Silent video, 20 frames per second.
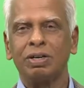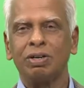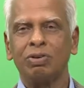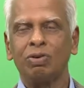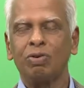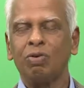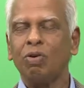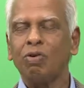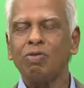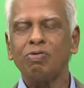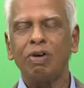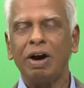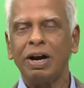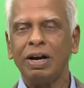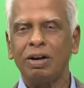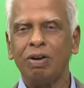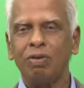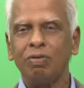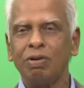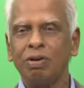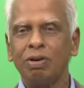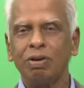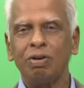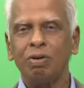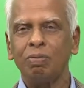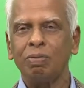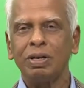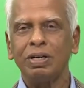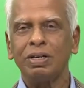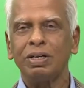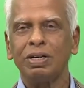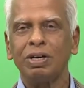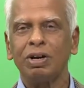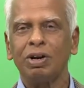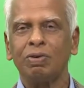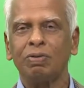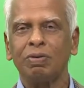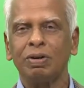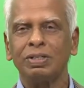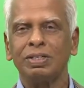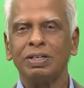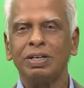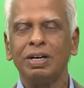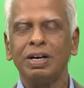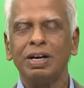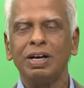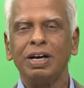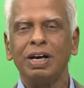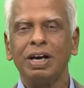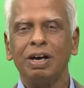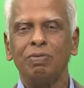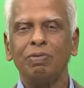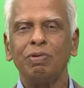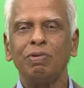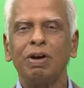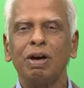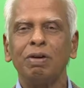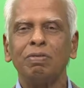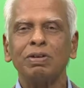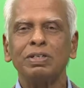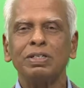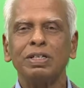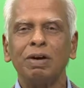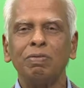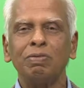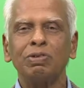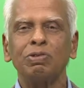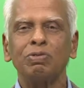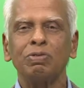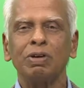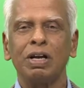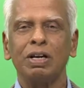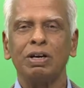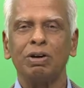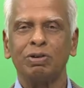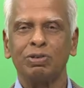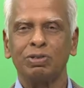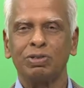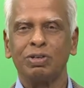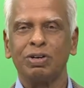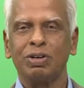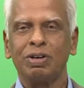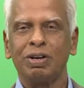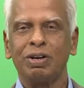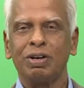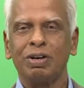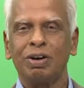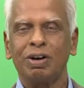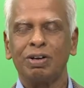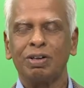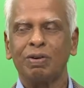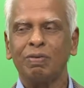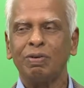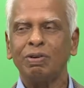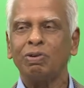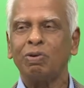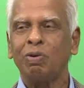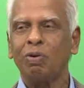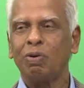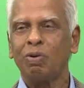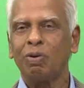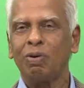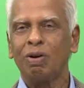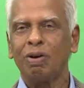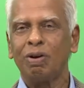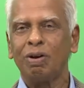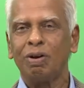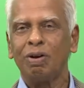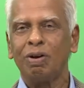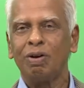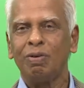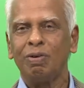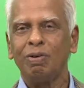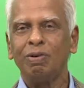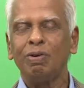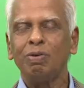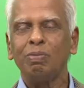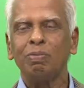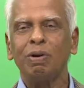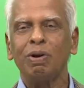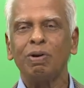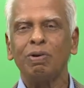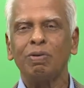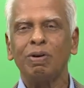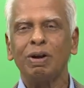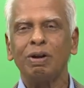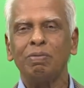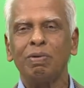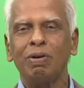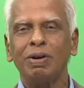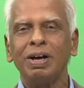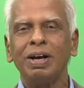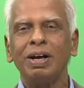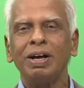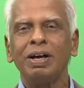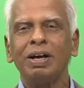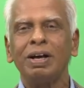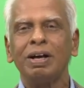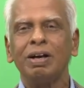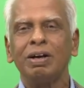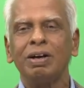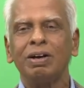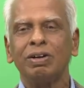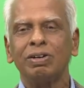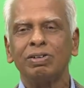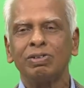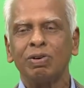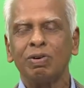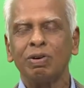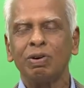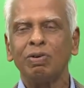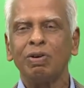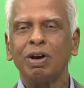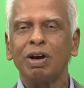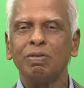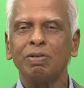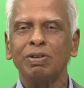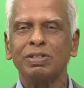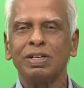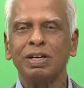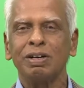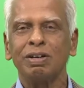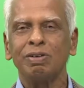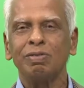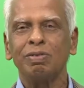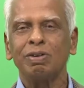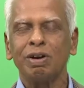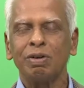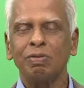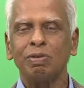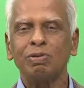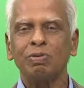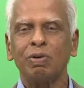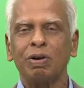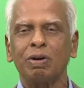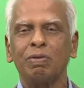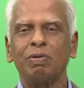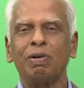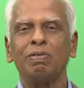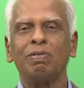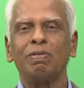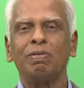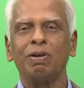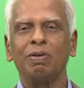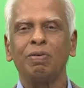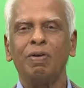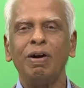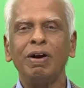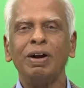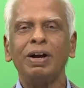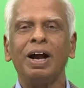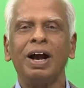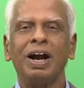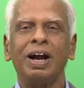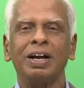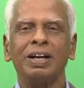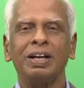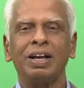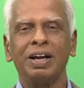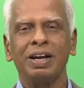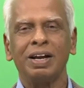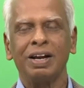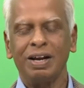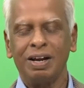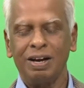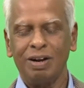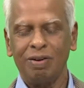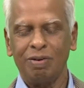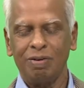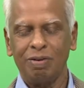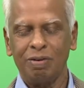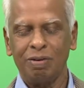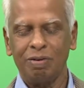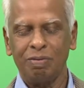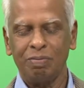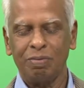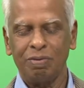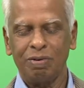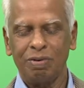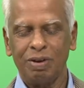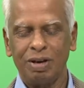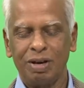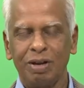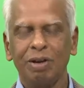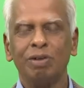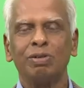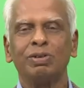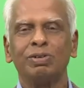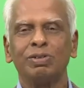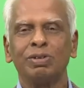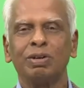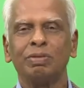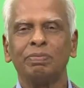So don't fight. Nobody is dear to us. If you give us gifts, we are yours. Otherwise, no. We don't belong to anybody. So you give us whatever we want, and then, you know, we are yours.